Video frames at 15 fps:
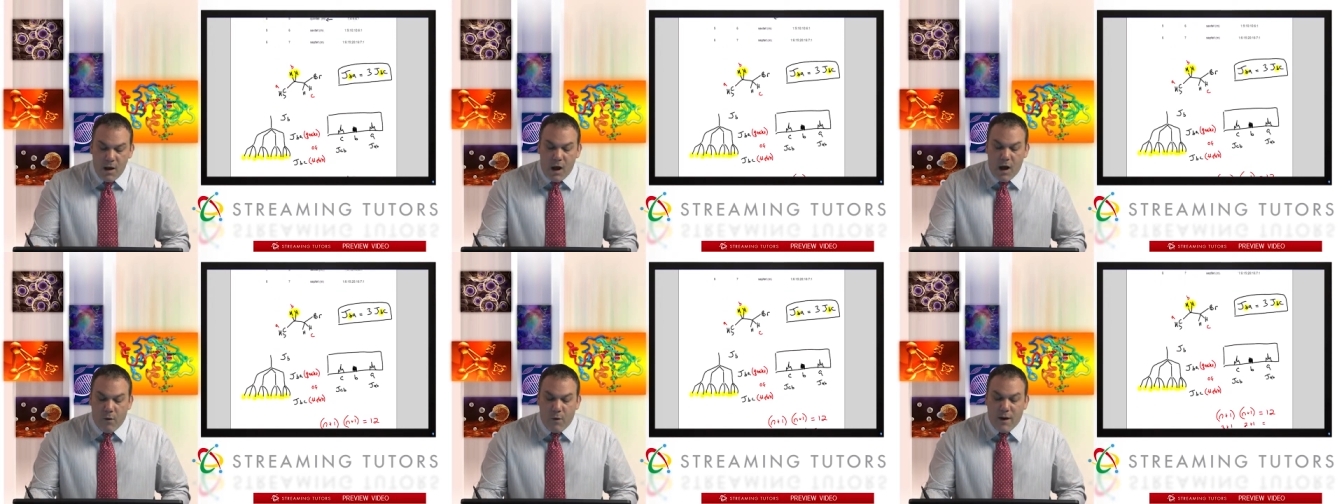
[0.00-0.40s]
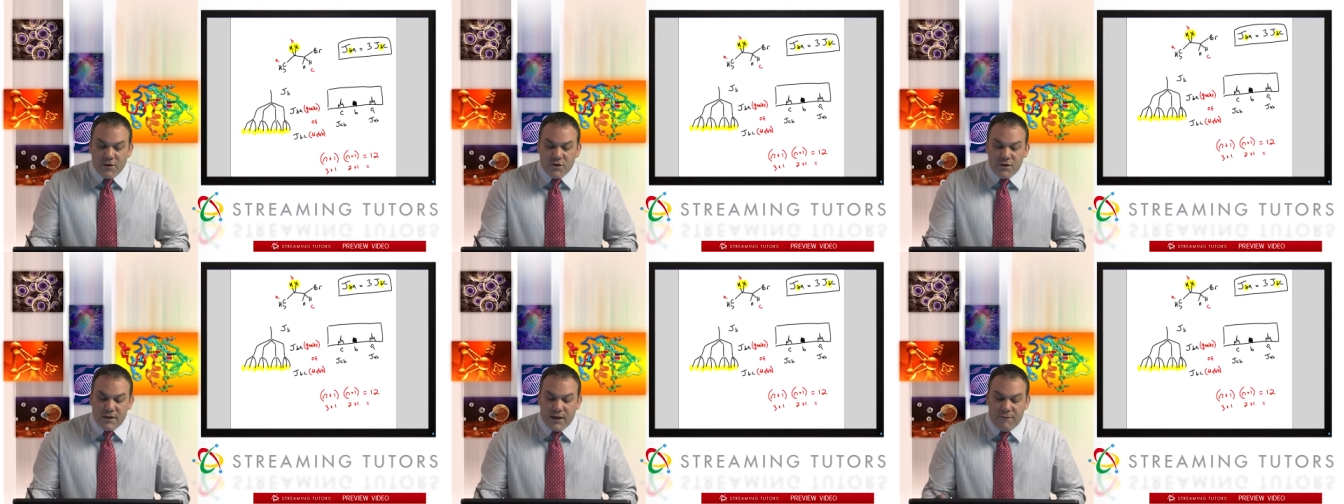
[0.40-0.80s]
uh, well, I
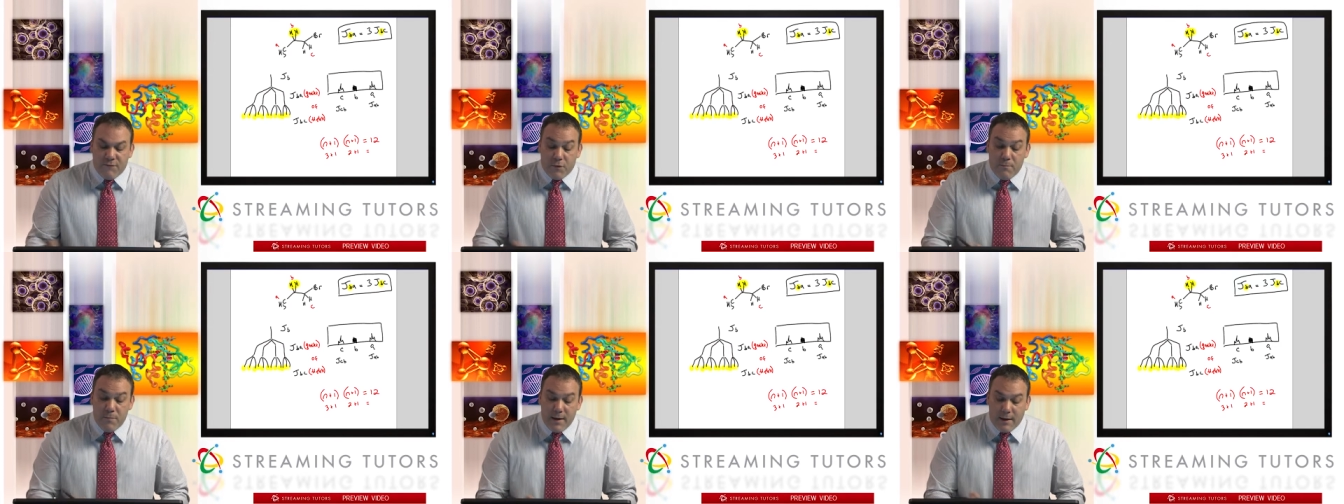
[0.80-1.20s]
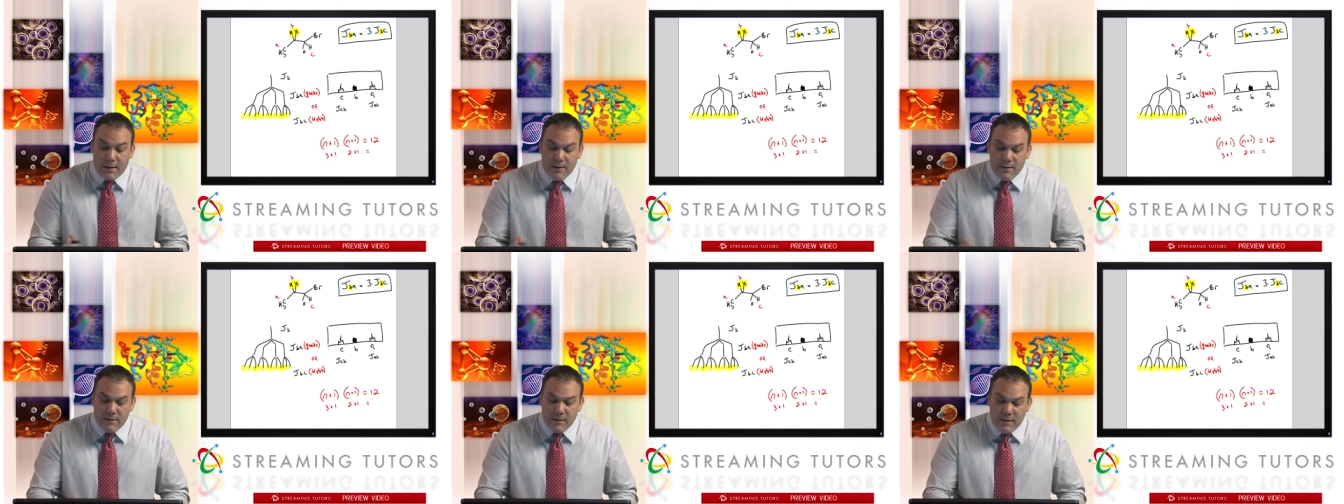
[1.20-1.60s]
should say for
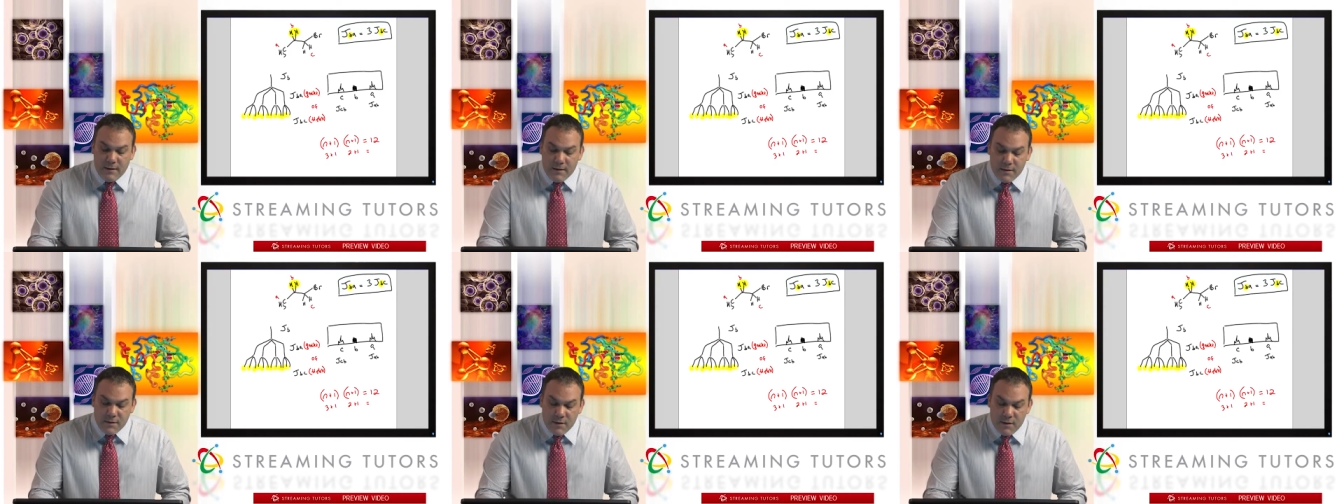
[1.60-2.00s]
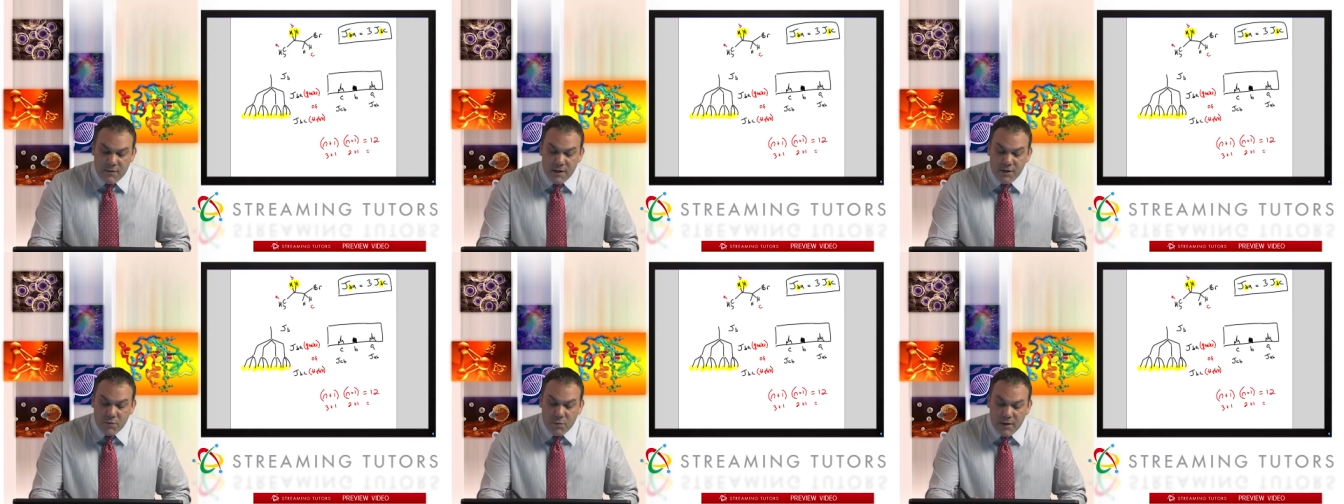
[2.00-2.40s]
B,
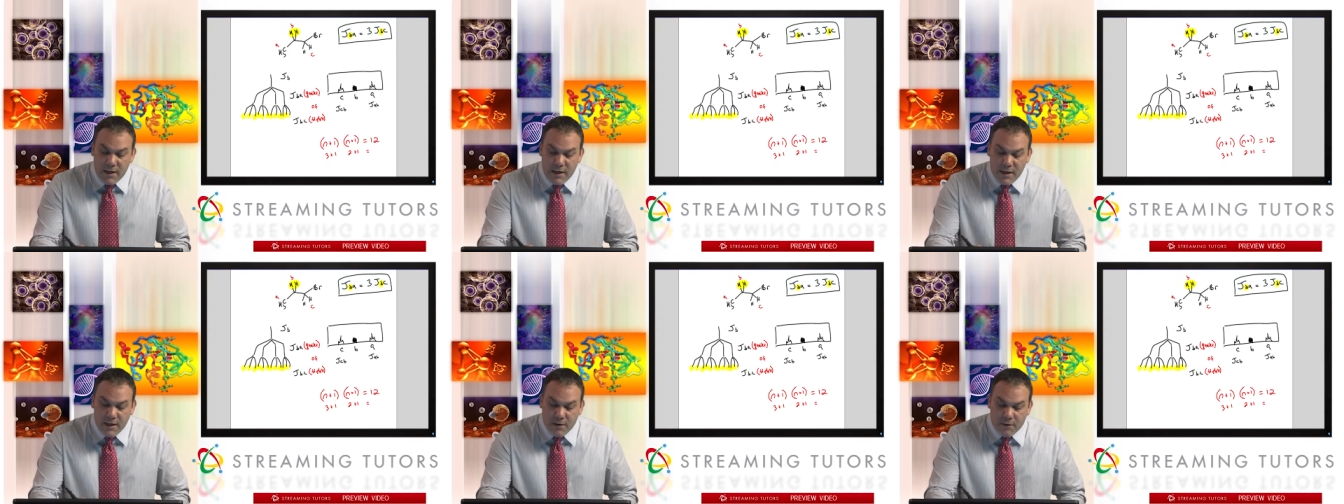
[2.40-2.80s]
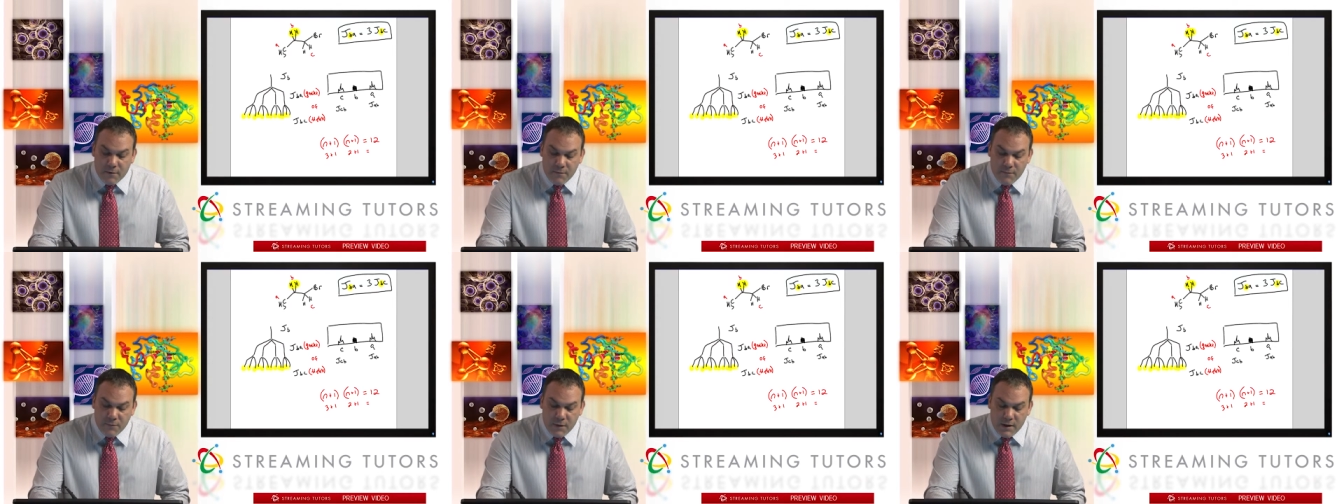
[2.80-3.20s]
this one here
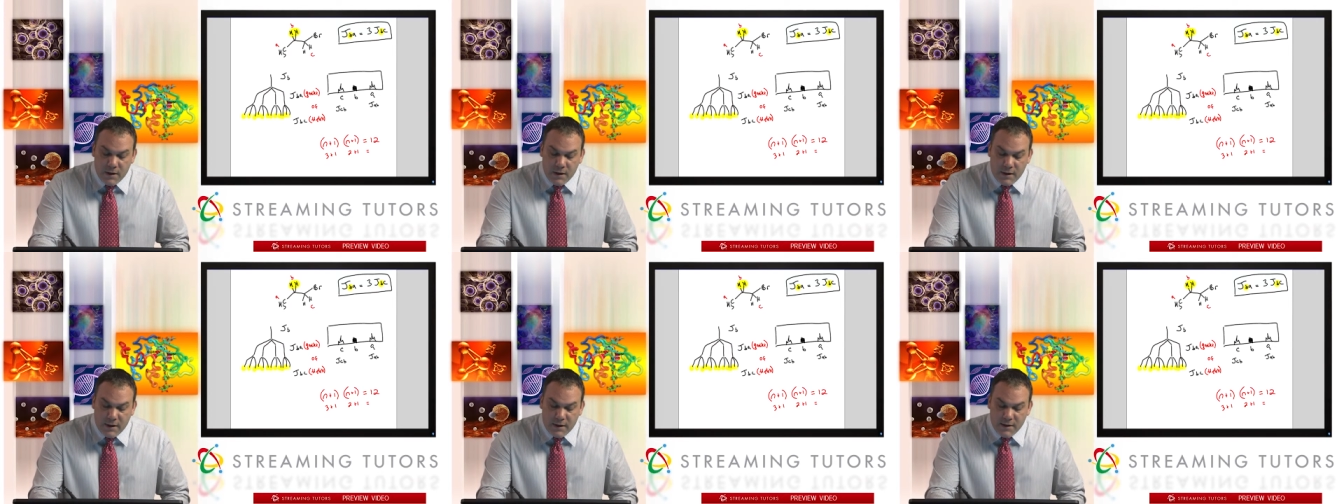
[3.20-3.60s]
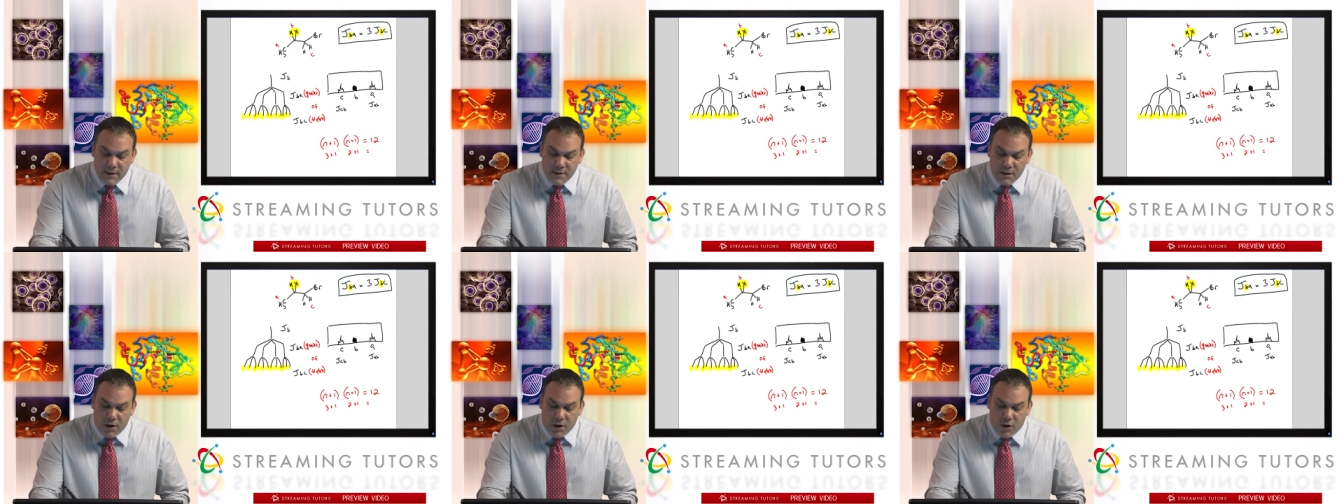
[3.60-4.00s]

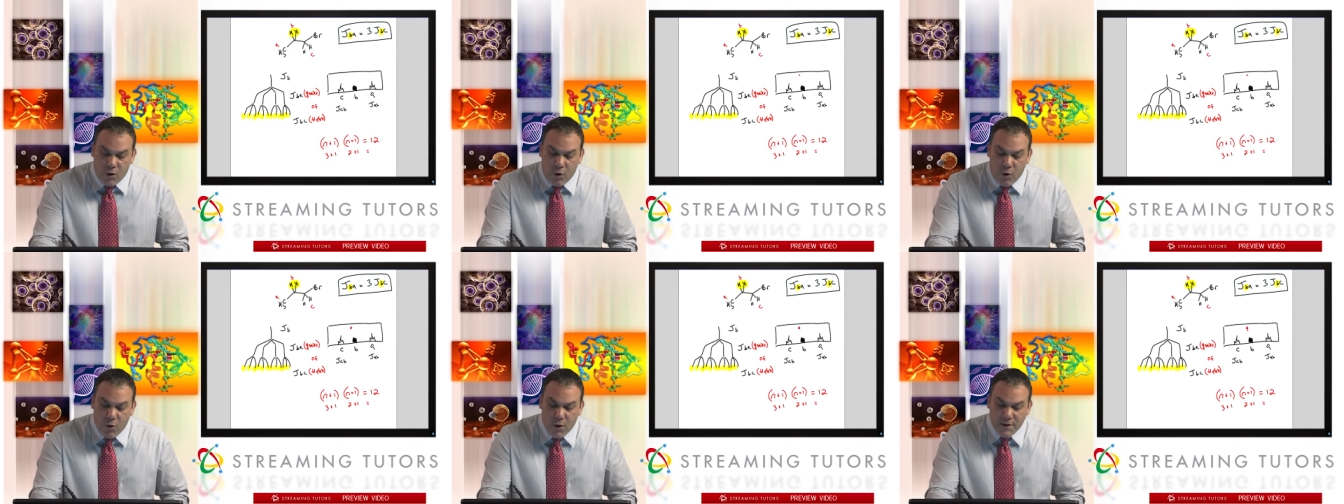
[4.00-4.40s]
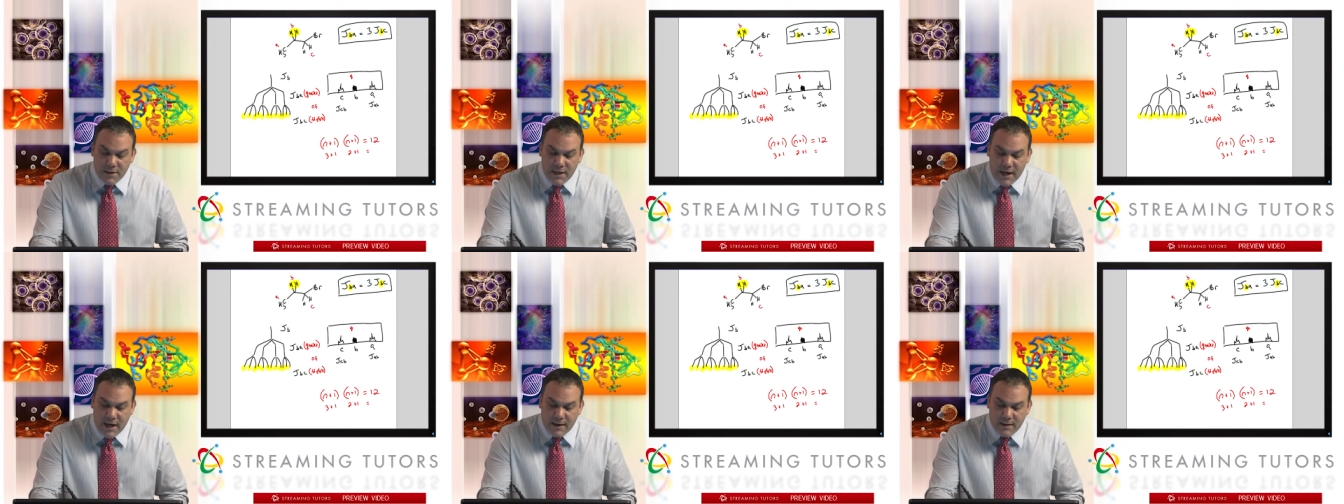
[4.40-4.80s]
is a
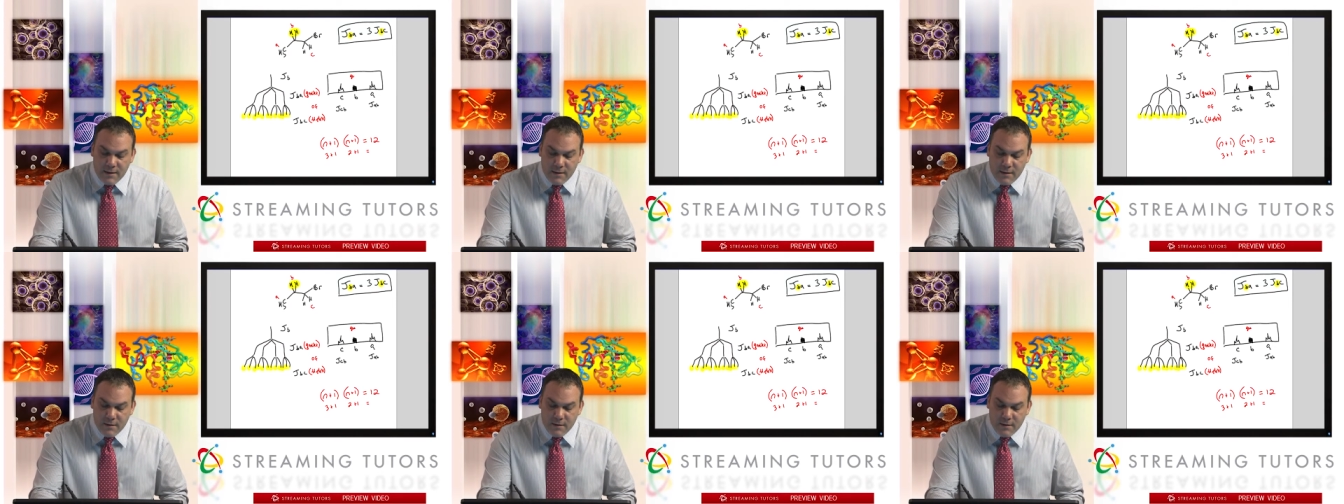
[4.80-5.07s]
quartet